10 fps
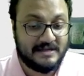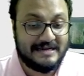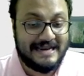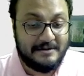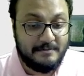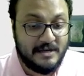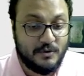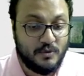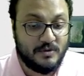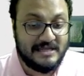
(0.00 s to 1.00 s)
Let me
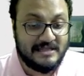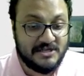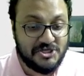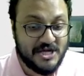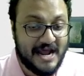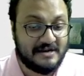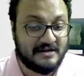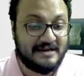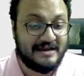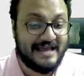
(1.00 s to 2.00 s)
know in the chat,
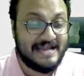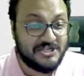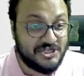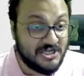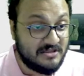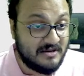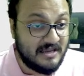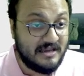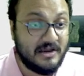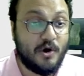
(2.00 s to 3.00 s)
hg3